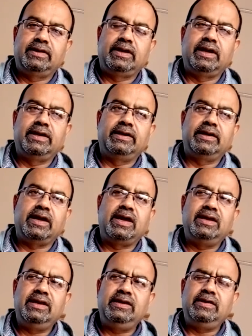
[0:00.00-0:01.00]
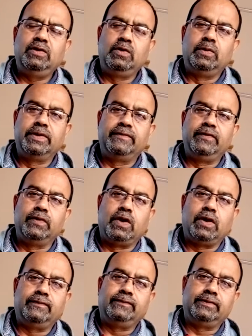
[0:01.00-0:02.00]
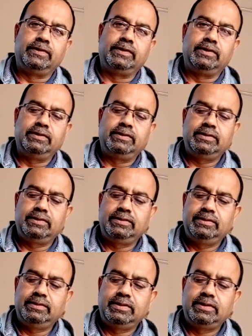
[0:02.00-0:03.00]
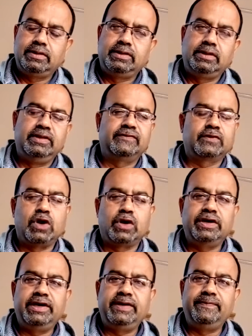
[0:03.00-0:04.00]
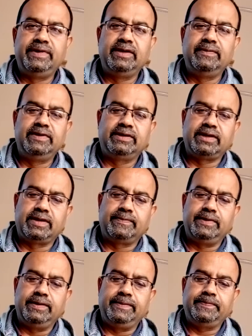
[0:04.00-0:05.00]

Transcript: and a little overview of this cognitive behavior therapy.